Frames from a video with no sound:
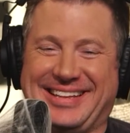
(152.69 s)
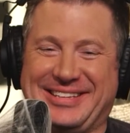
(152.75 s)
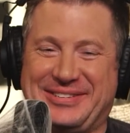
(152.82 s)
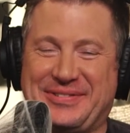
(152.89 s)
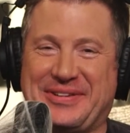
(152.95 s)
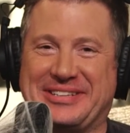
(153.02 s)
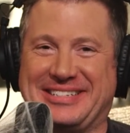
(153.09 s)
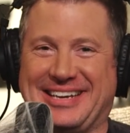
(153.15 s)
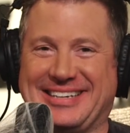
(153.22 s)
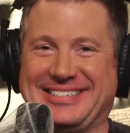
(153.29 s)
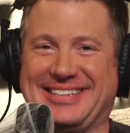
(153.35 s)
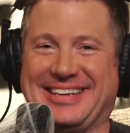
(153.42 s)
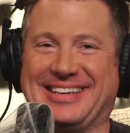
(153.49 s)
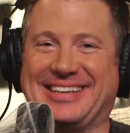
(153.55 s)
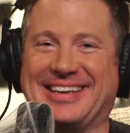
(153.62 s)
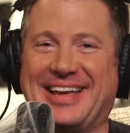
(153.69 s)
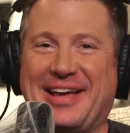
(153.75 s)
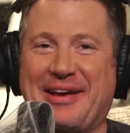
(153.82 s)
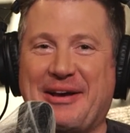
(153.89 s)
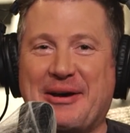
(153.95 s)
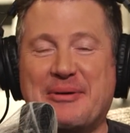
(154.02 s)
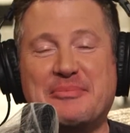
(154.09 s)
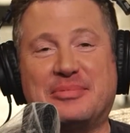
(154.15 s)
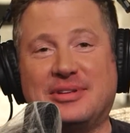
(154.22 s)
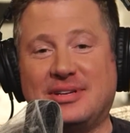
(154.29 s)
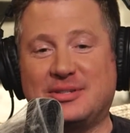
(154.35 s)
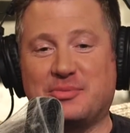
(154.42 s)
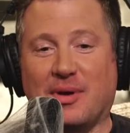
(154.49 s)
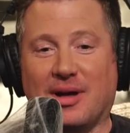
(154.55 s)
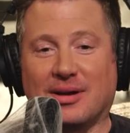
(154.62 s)
That's fantastic.
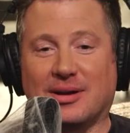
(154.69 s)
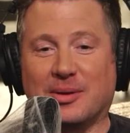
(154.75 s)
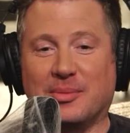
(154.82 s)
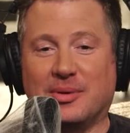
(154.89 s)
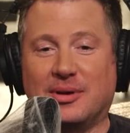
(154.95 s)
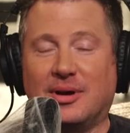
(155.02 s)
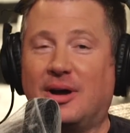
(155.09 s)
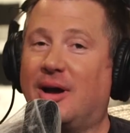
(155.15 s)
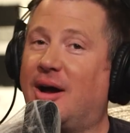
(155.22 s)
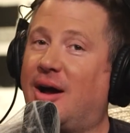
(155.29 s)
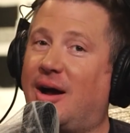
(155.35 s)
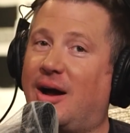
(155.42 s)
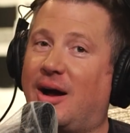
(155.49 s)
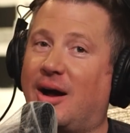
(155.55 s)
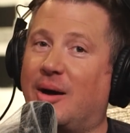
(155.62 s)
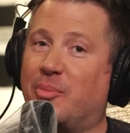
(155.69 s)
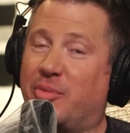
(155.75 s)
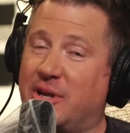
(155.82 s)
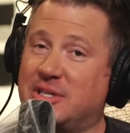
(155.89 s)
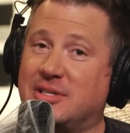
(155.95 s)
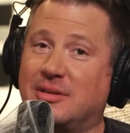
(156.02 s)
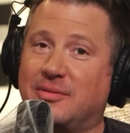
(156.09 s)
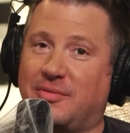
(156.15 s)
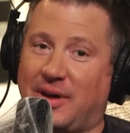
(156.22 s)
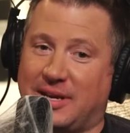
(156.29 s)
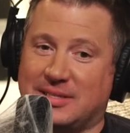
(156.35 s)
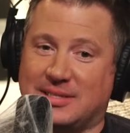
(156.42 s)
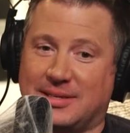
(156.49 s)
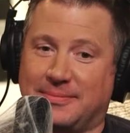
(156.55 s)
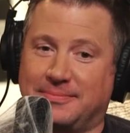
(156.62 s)
Please welcome uh, Bridget
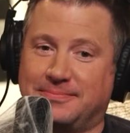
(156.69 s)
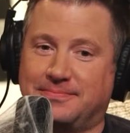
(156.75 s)
Phetasy.